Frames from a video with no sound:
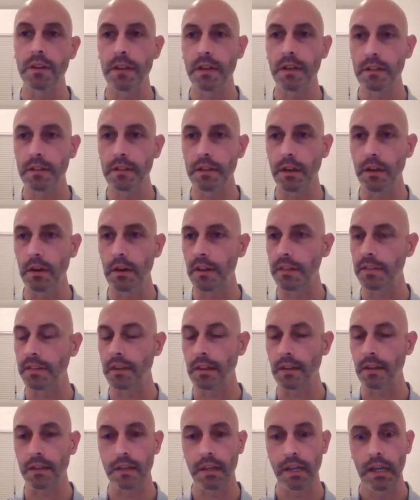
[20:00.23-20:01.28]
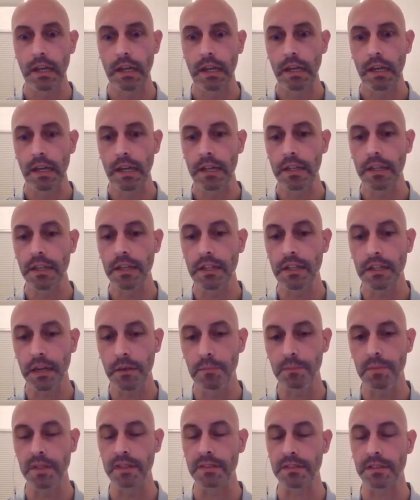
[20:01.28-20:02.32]
that I think any
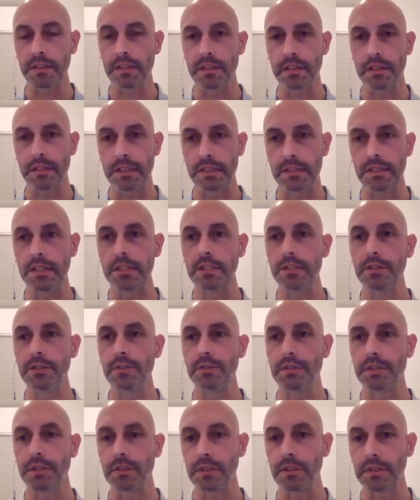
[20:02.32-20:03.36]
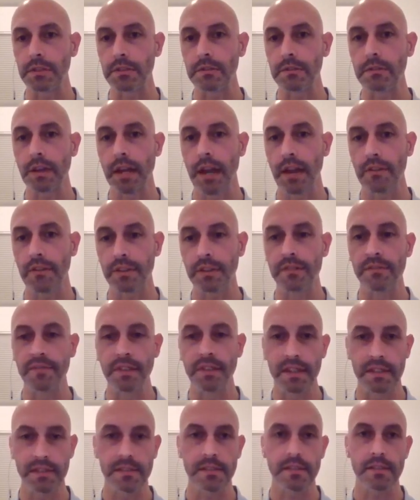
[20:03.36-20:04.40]
company is going to continue to have to
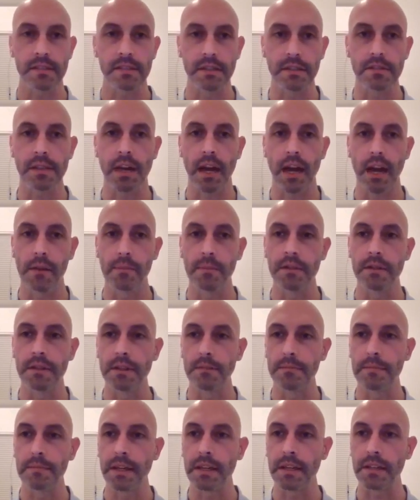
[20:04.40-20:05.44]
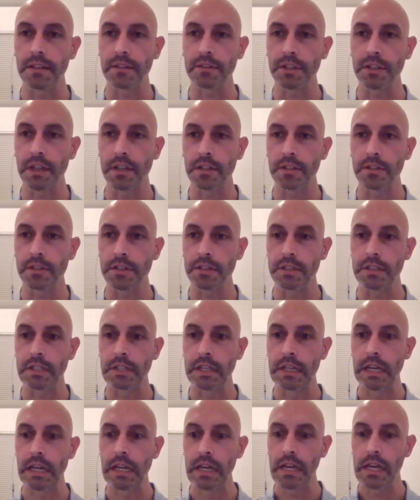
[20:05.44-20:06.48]
invest time in making change in.
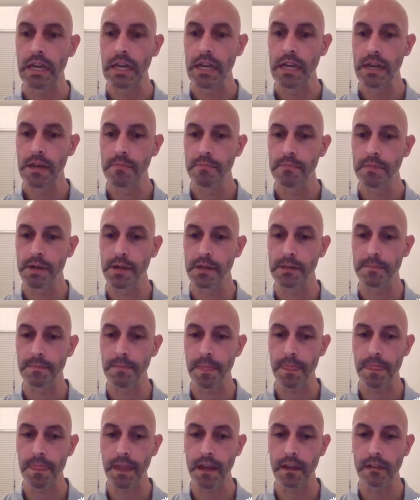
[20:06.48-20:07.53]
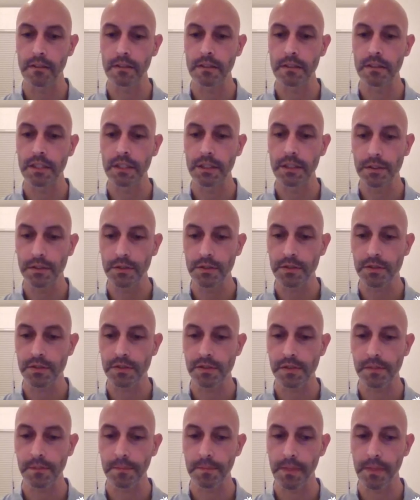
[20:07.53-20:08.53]
But yeah, leaders,